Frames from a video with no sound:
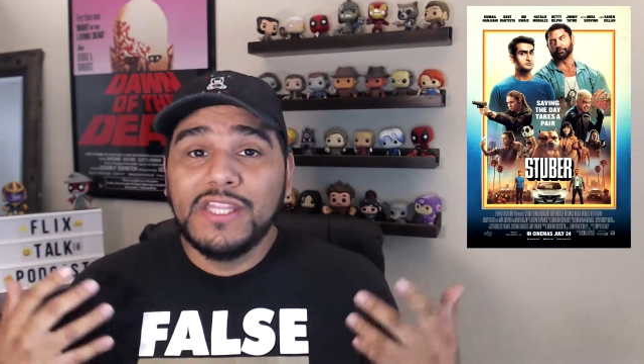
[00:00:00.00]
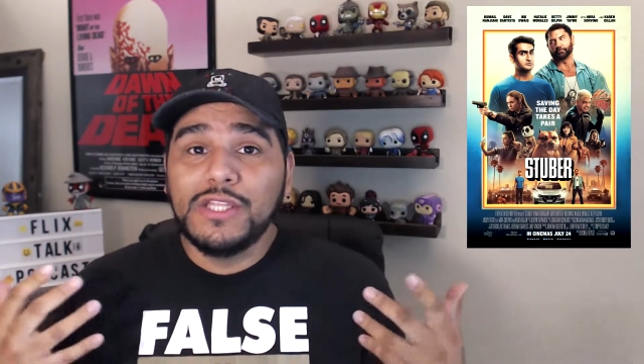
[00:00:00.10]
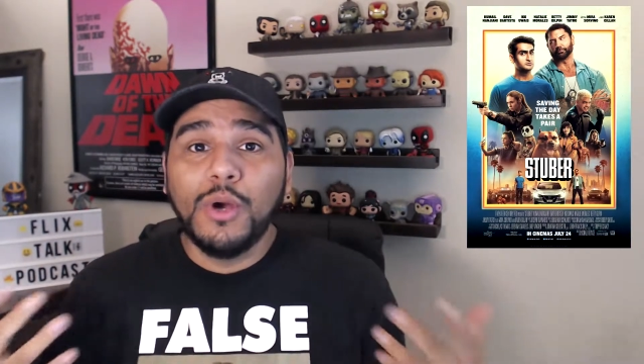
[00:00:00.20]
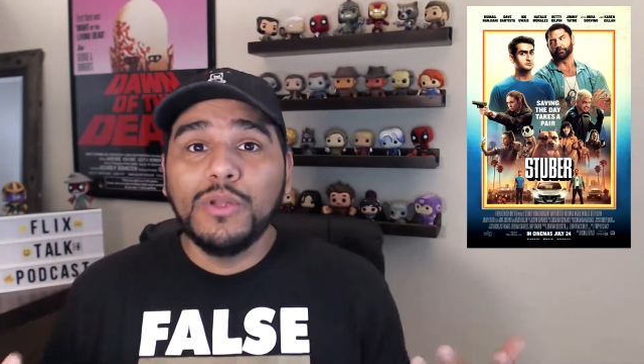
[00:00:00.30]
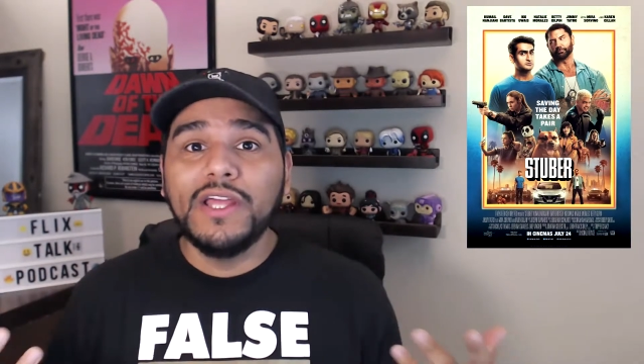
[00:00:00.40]

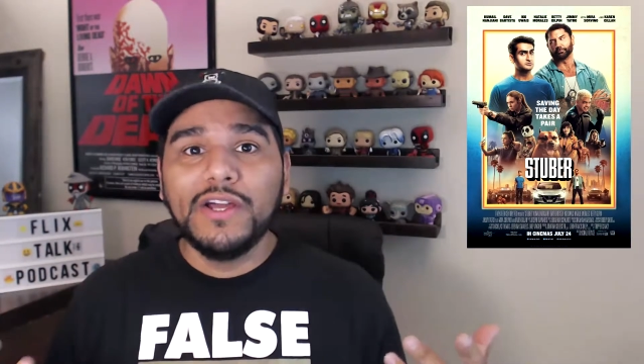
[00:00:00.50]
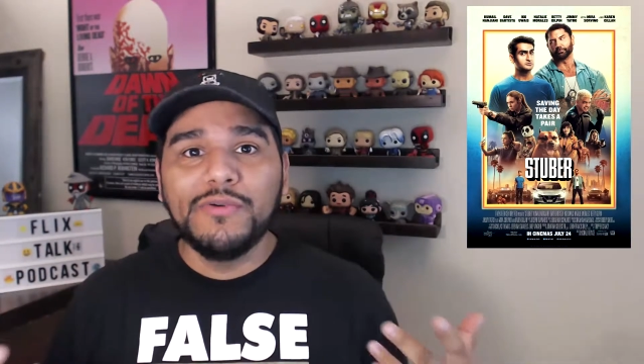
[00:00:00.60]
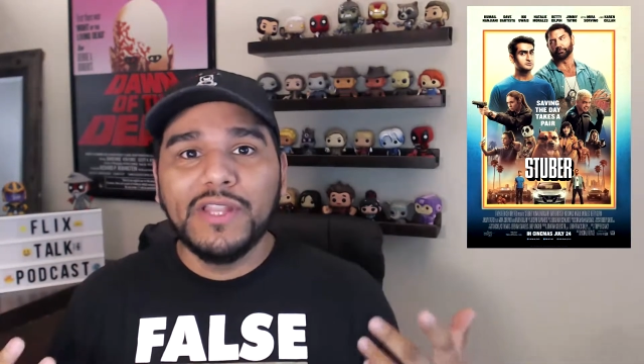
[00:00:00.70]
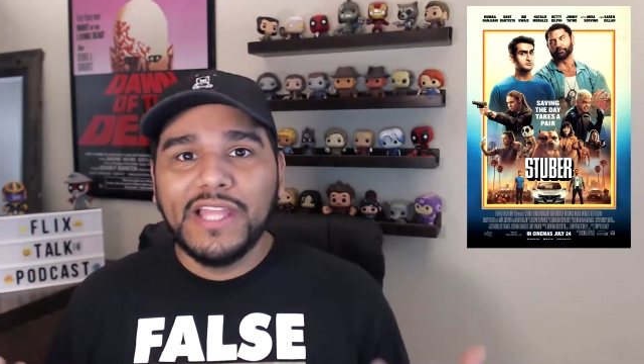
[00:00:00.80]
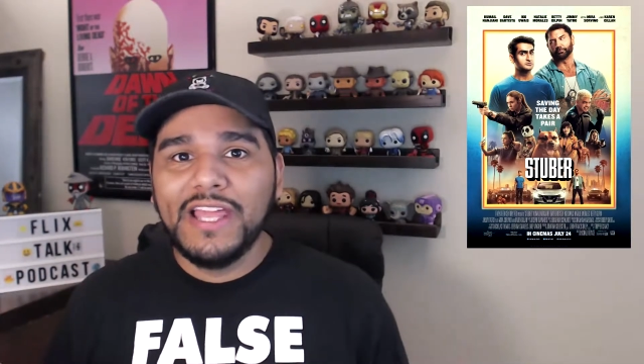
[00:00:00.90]
totally
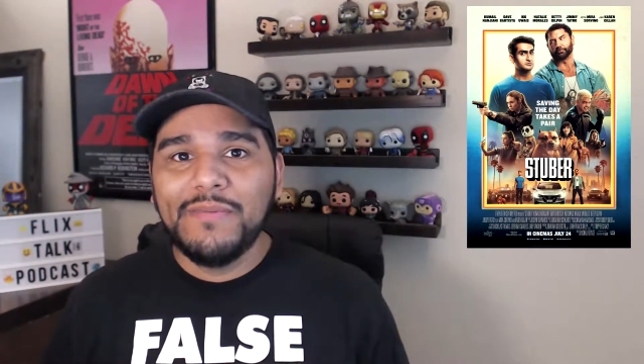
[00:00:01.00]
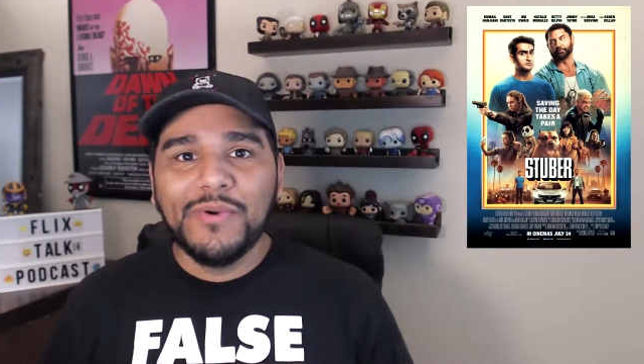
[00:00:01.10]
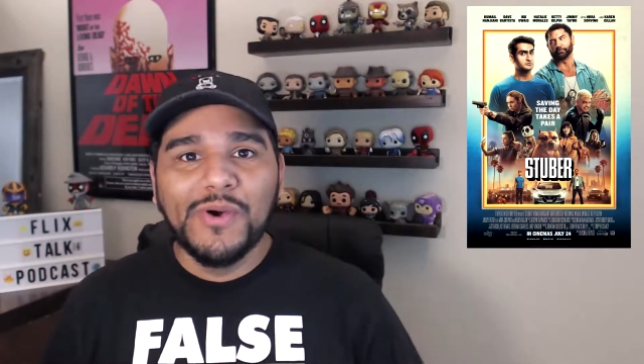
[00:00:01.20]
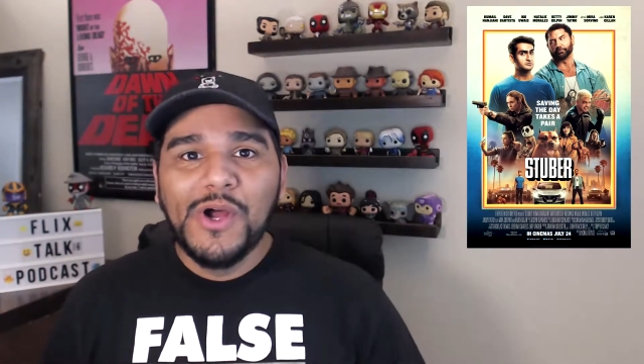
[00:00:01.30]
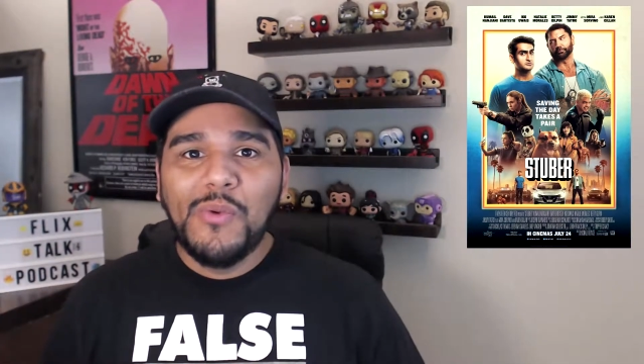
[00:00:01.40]

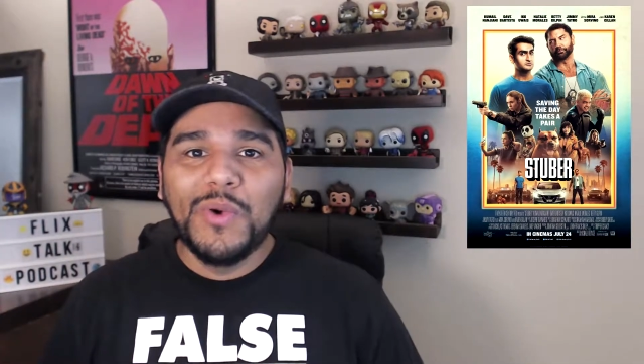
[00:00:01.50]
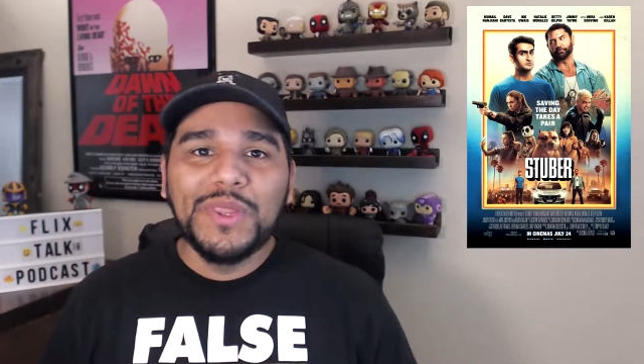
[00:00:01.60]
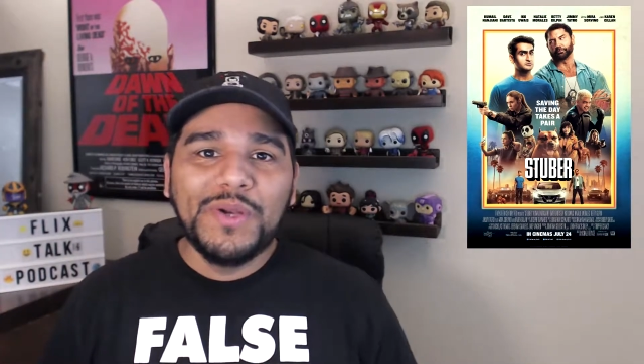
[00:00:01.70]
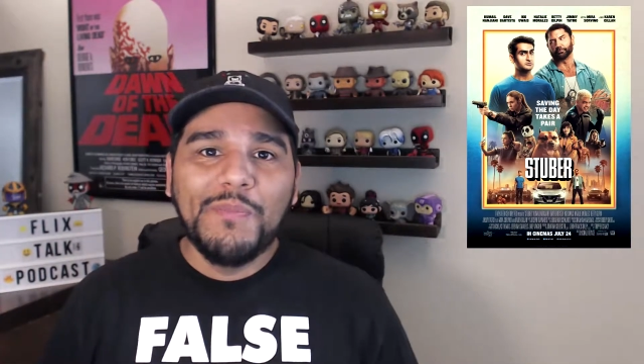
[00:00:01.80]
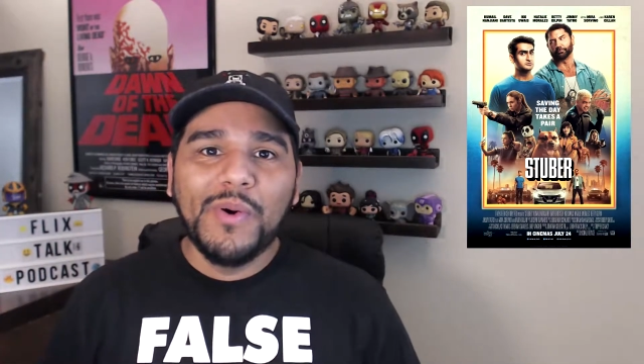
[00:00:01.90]
unrelatable what
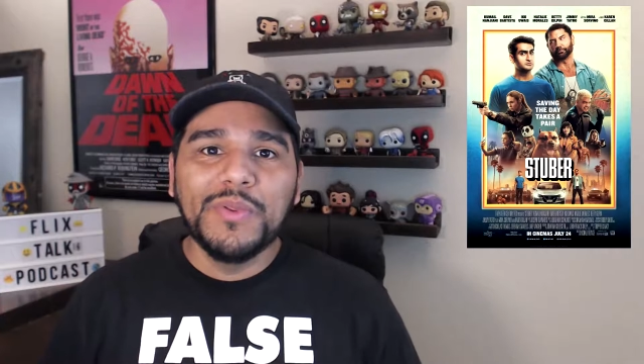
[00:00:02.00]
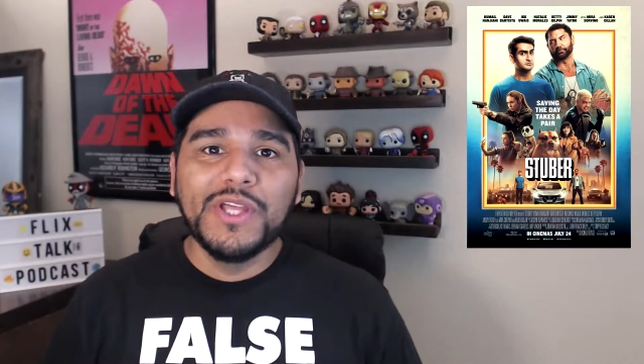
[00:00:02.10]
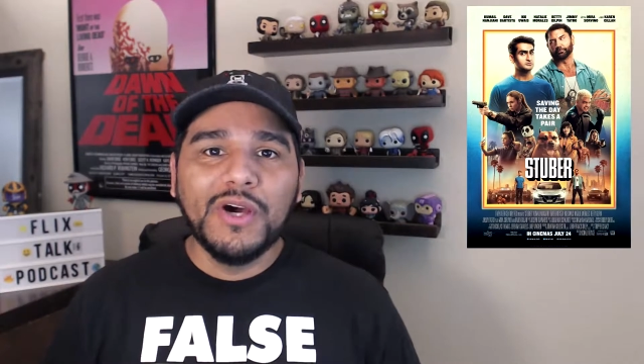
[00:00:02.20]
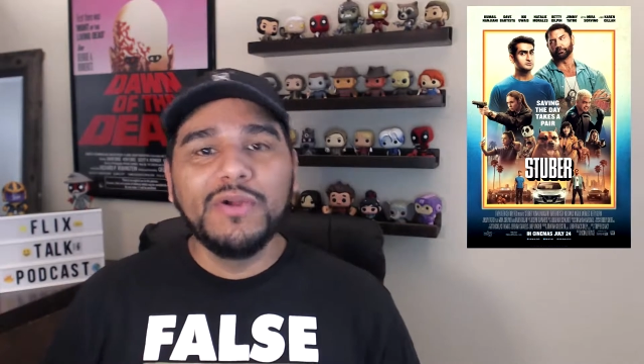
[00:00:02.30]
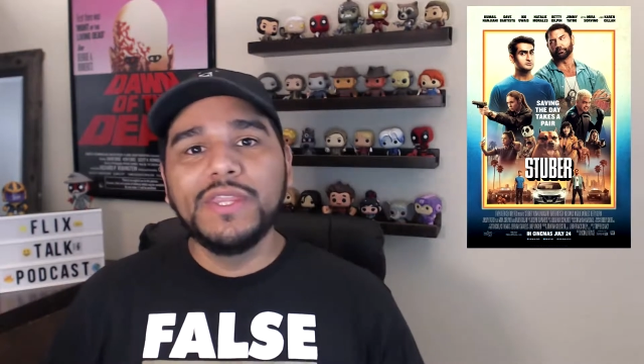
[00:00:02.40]
they're both
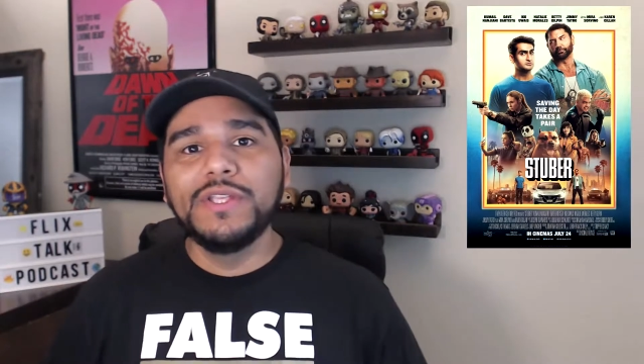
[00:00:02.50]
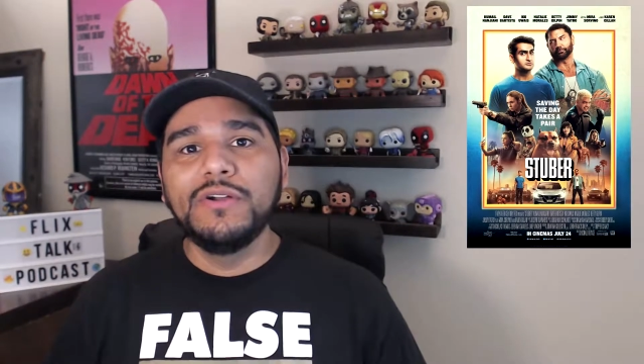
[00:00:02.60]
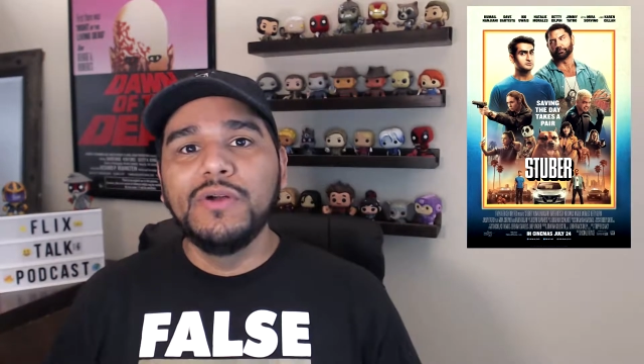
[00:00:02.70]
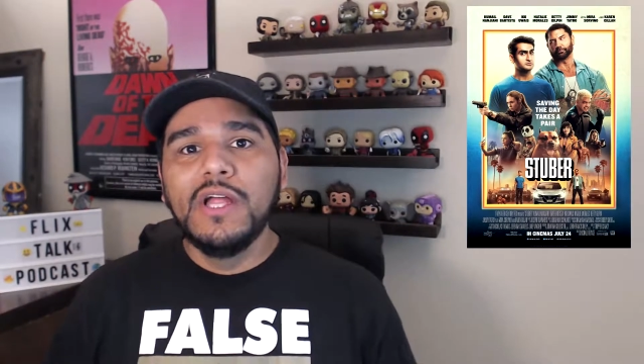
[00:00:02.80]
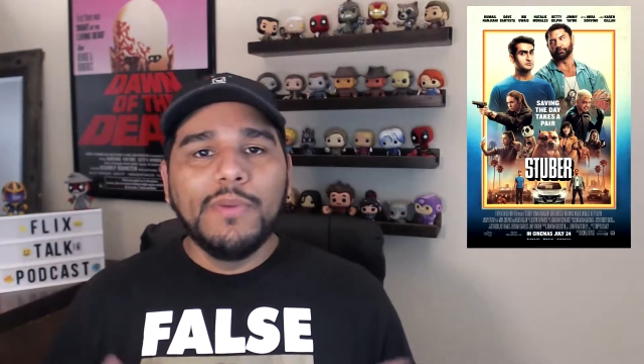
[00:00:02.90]
going through.